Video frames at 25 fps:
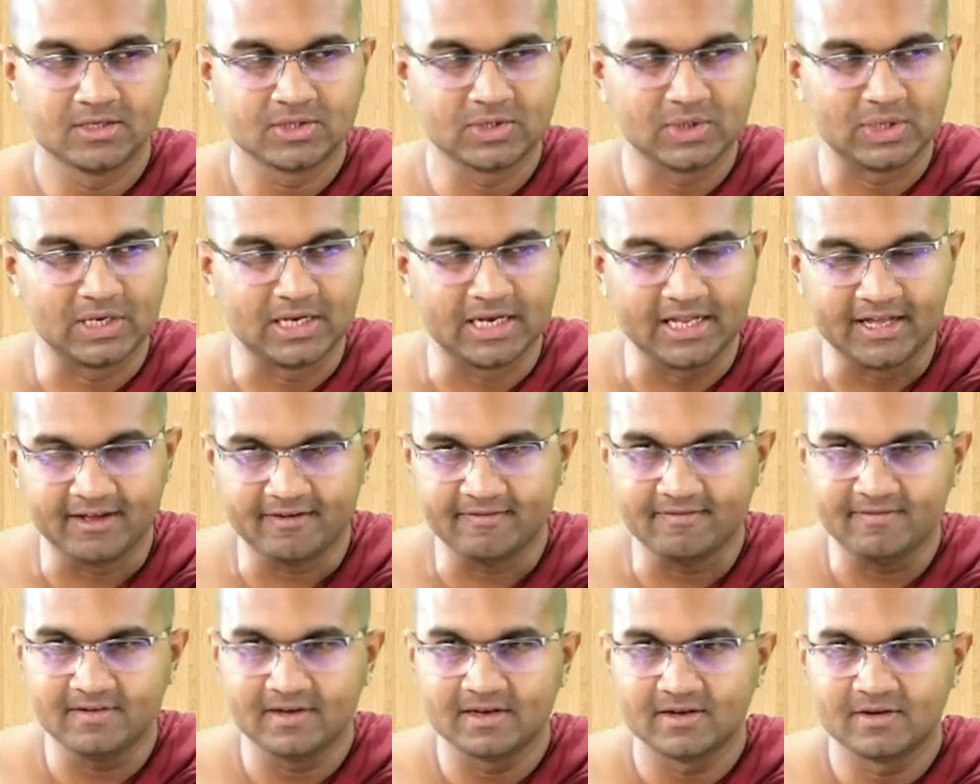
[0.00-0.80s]
to
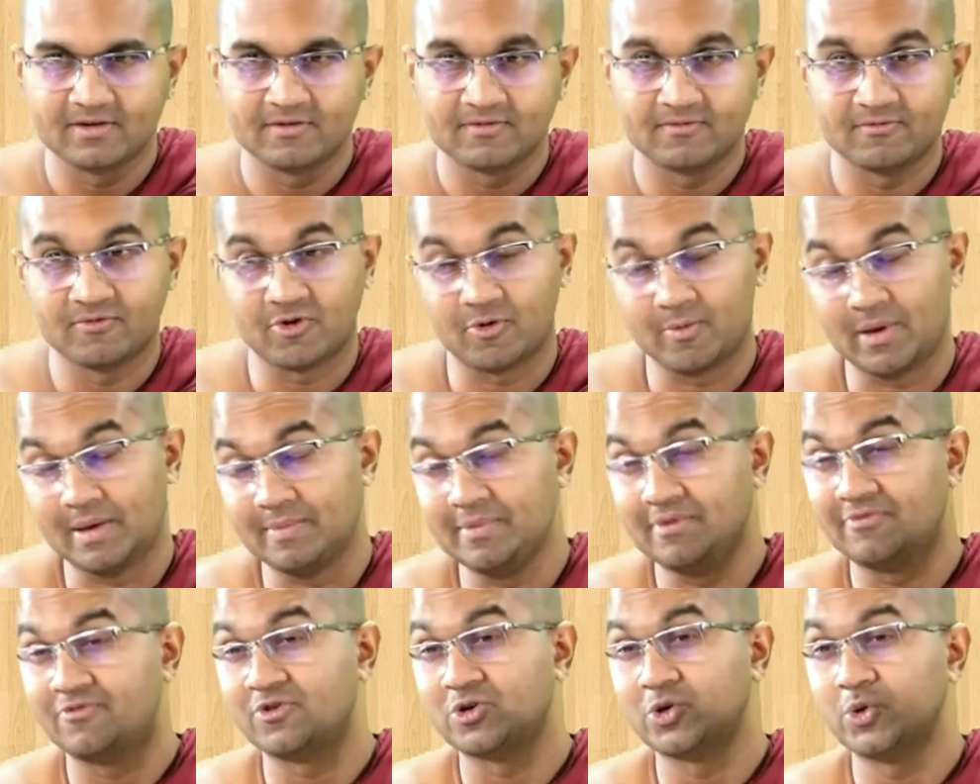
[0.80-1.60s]
live for
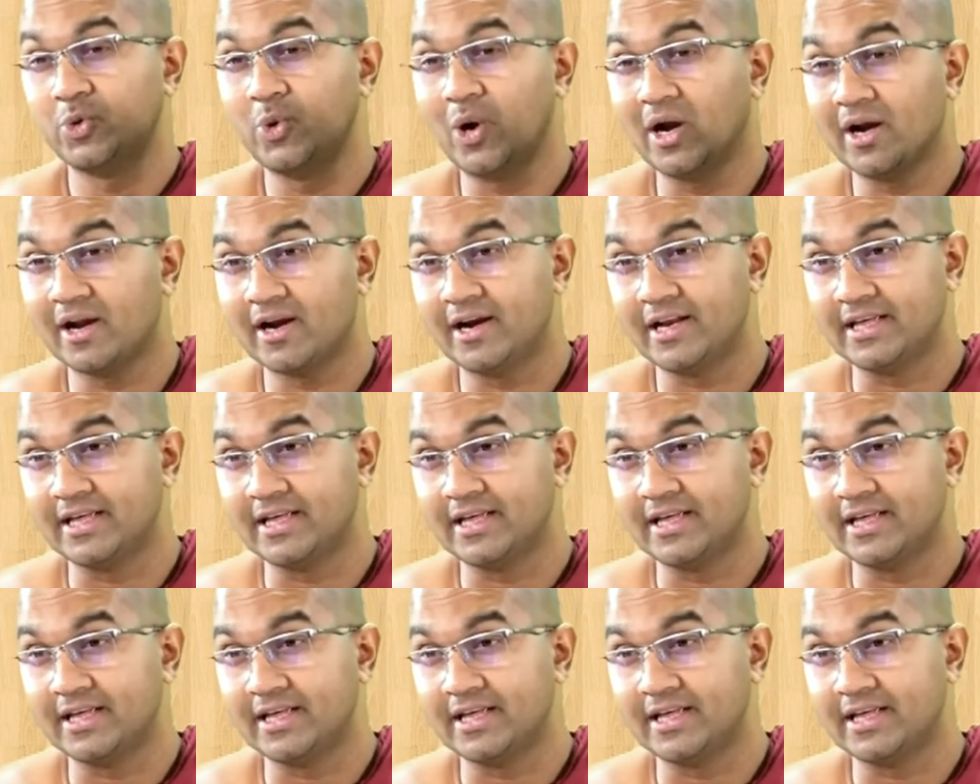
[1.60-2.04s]
maybe for 200